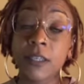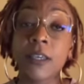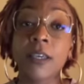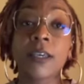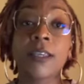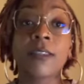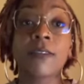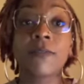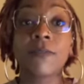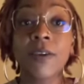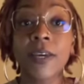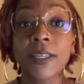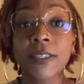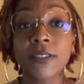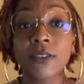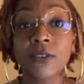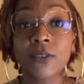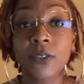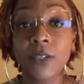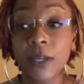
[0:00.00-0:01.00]
And the fact
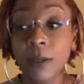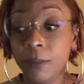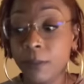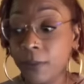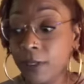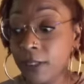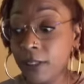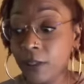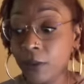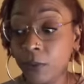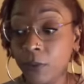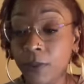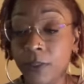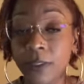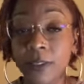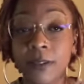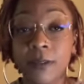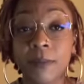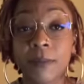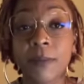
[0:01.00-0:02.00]
that you kept dealing with
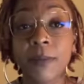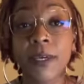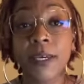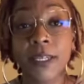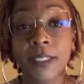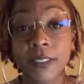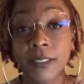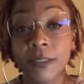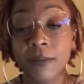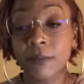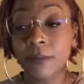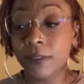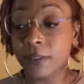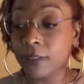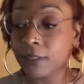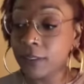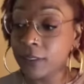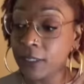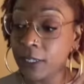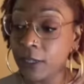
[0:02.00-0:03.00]
them has something
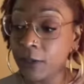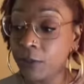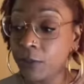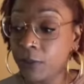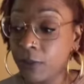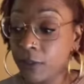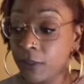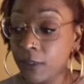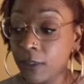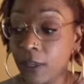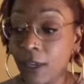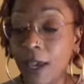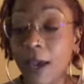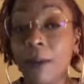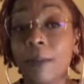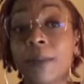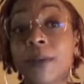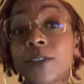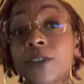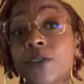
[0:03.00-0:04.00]
to say with
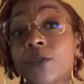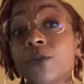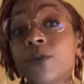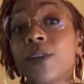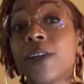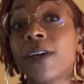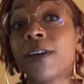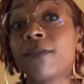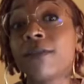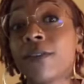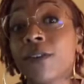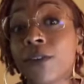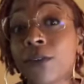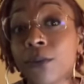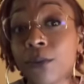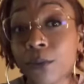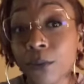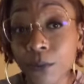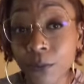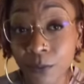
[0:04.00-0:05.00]
how much you love
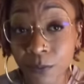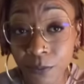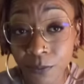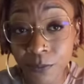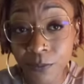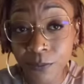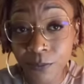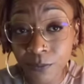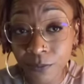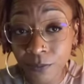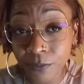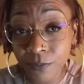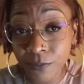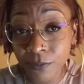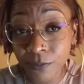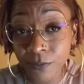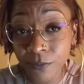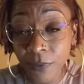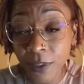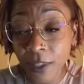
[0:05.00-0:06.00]
you.
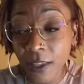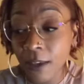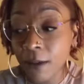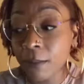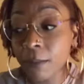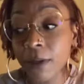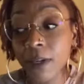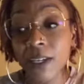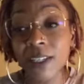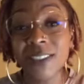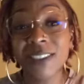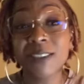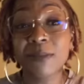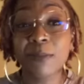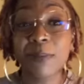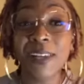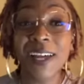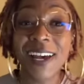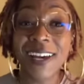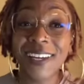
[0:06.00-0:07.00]
Because it's
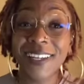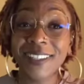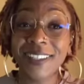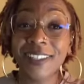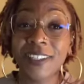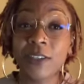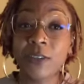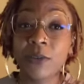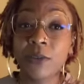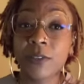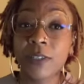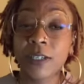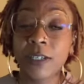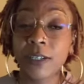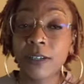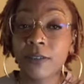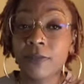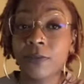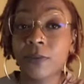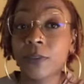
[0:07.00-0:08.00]
blocking the new
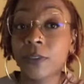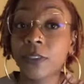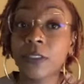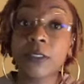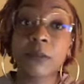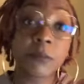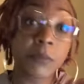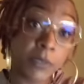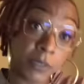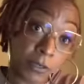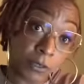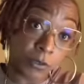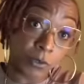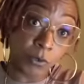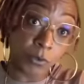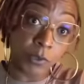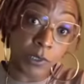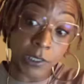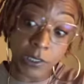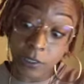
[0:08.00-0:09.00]
love, which could be the true
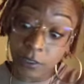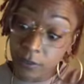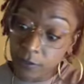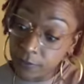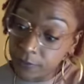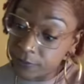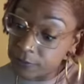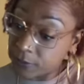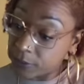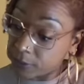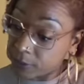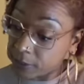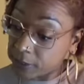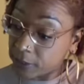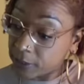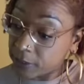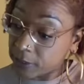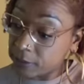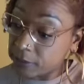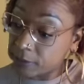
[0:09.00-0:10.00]
love,
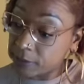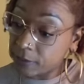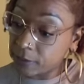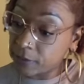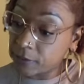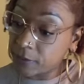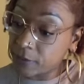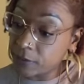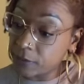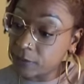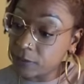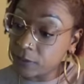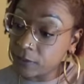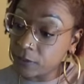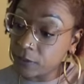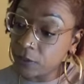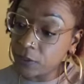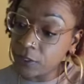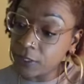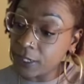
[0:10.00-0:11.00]
okay?
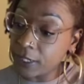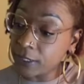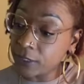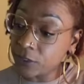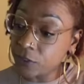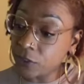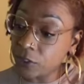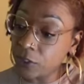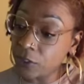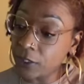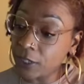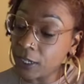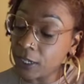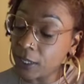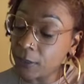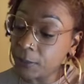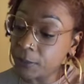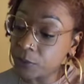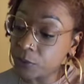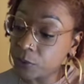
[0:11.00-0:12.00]
You're not, a you're not
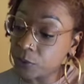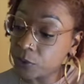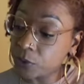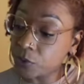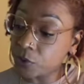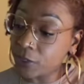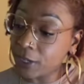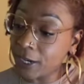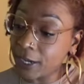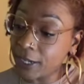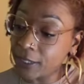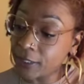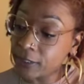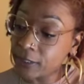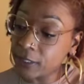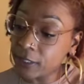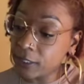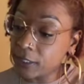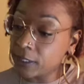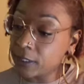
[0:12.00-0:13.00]
able to
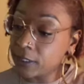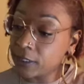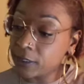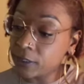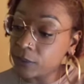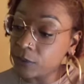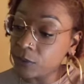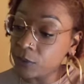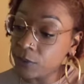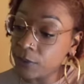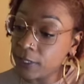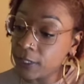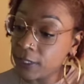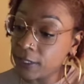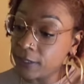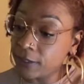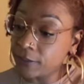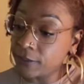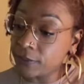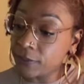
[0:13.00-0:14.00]
attract this new
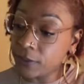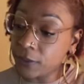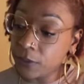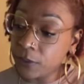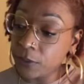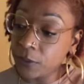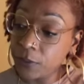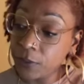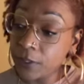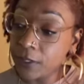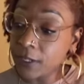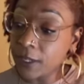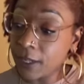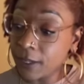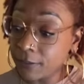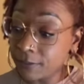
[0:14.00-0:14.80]
love. Who could...